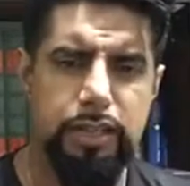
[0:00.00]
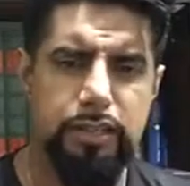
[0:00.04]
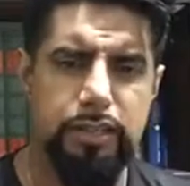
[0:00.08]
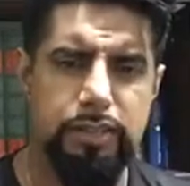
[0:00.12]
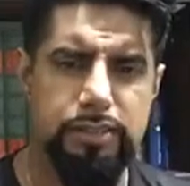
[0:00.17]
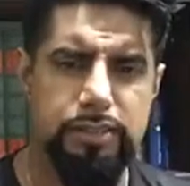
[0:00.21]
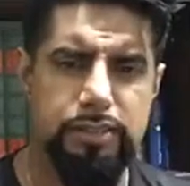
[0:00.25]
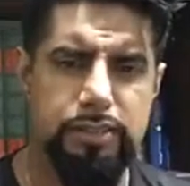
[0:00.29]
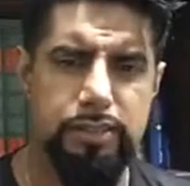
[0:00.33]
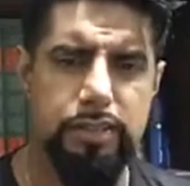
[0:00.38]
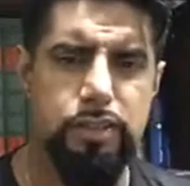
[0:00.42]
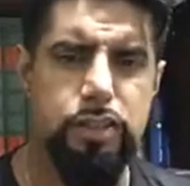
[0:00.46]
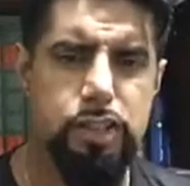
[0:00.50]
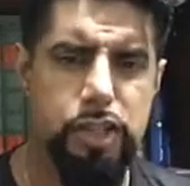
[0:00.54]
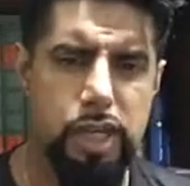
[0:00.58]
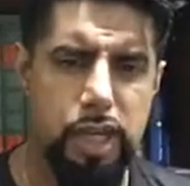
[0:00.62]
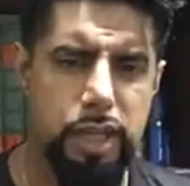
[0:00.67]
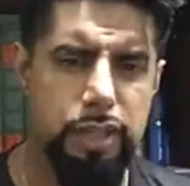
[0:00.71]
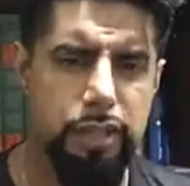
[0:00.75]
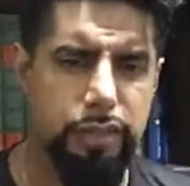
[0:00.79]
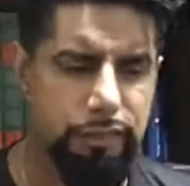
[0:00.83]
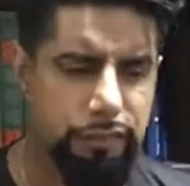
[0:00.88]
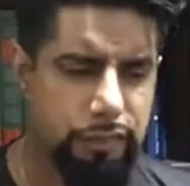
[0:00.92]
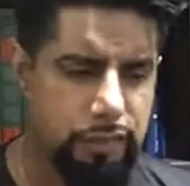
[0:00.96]
such
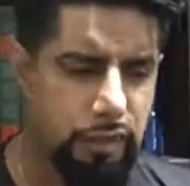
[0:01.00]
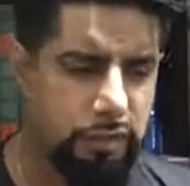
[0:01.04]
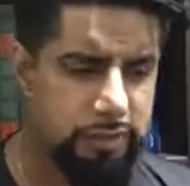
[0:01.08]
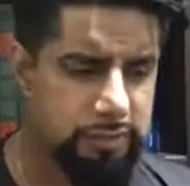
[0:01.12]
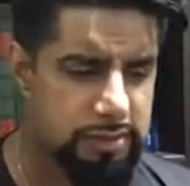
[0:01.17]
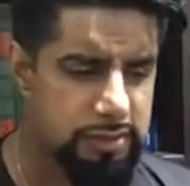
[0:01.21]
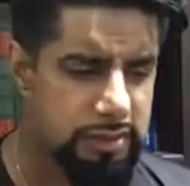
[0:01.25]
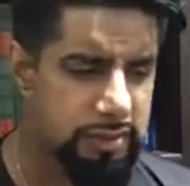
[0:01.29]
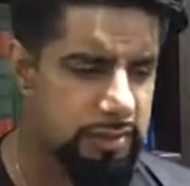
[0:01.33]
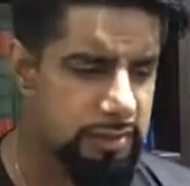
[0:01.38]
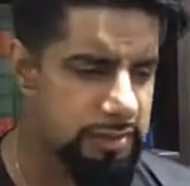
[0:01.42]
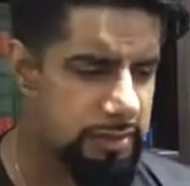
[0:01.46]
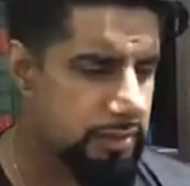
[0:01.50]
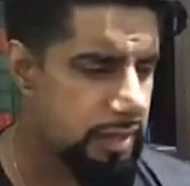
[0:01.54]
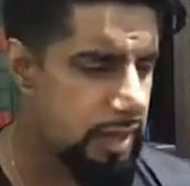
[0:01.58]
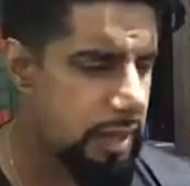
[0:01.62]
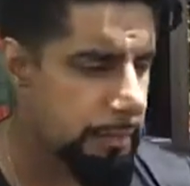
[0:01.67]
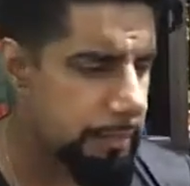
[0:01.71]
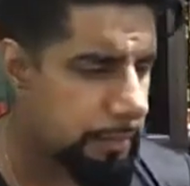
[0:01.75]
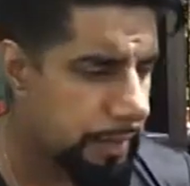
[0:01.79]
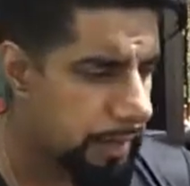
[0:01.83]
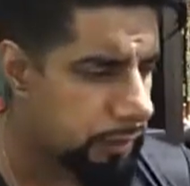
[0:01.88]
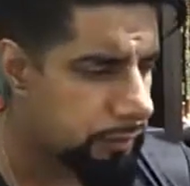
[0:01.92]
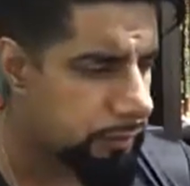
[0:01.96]
kind of nonsense
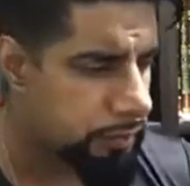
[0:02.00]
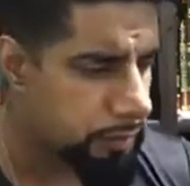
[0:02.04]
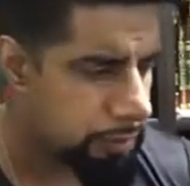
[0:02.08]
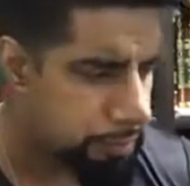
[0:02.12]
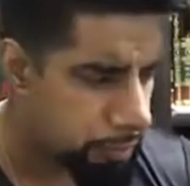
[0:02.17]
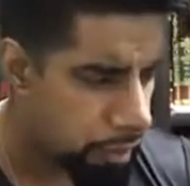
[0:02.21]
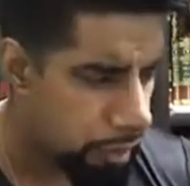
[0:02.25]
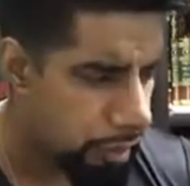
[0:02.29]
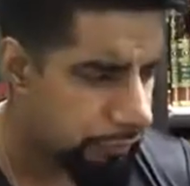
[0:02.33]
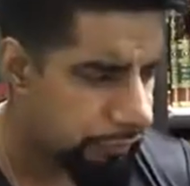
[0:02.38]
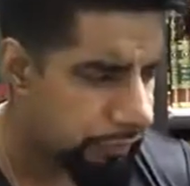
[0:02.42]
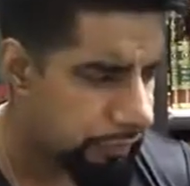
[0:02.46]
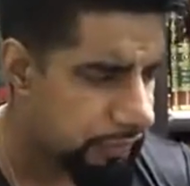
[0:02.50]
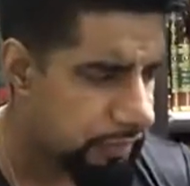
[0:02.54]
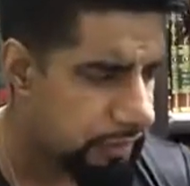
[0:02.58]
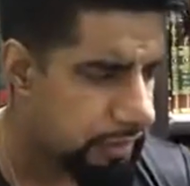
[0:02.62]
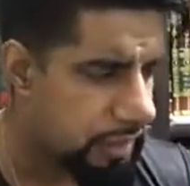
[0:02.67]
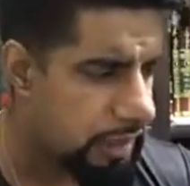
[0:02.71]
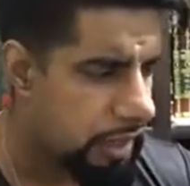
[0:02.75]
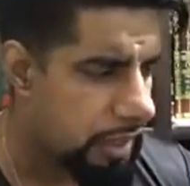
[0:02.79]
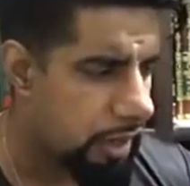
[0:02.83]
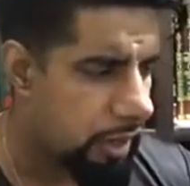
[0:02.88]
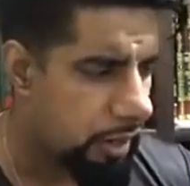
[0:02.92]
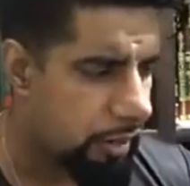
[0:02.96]
about the Prophet
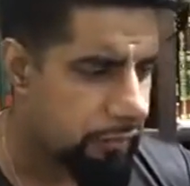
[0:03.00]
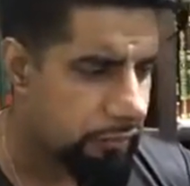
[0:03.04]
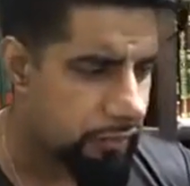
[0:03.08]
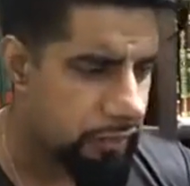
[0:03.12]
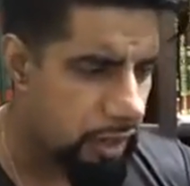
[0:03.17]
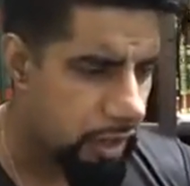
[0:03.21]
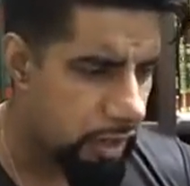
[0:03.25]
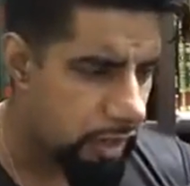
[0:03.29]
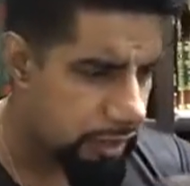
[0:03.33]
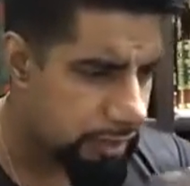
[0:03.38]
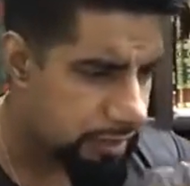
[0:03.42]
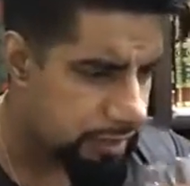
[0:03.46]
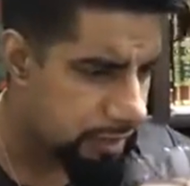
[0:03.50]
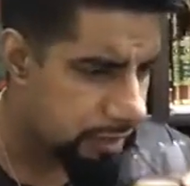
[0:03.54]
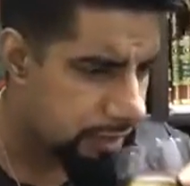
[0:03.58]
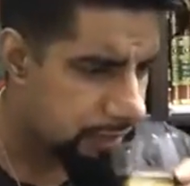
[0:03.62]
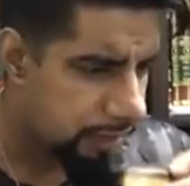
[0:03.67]
of God.